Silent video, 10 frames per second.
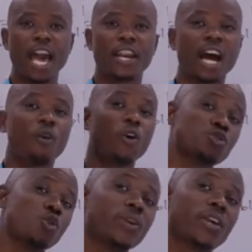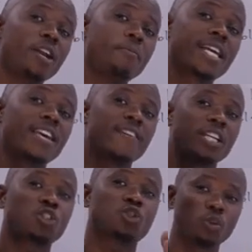Now also we can be
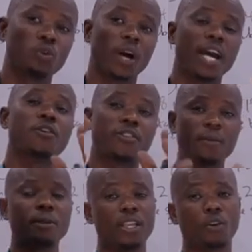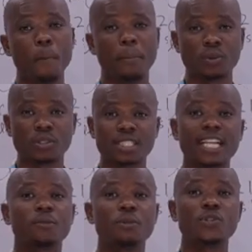given two endothermic compounds.
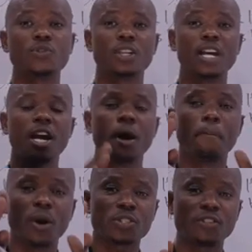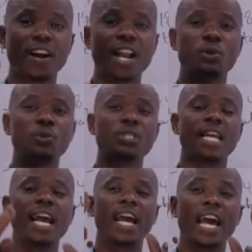That means both
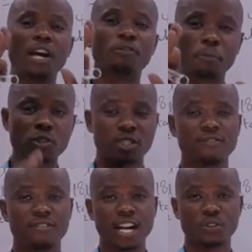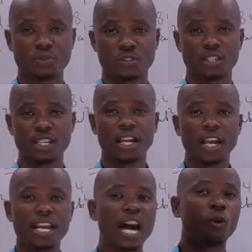values have positive values.
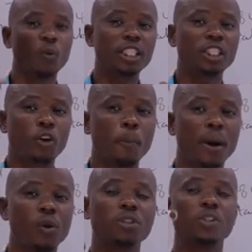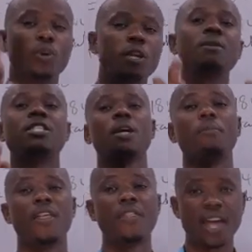Now which compound will be
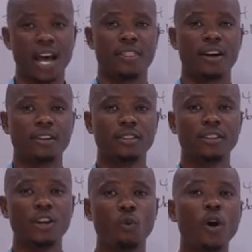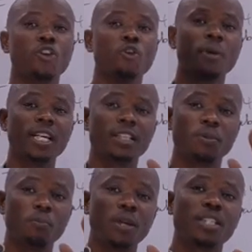stable than the other? When you
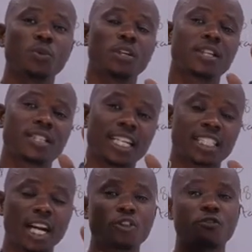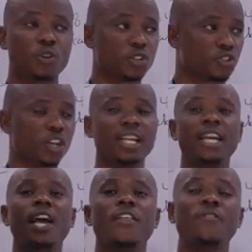meet with such kind of question,
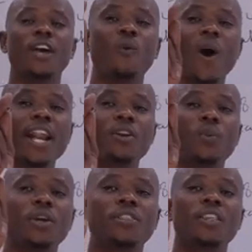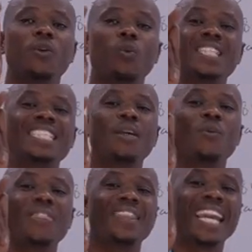the one which is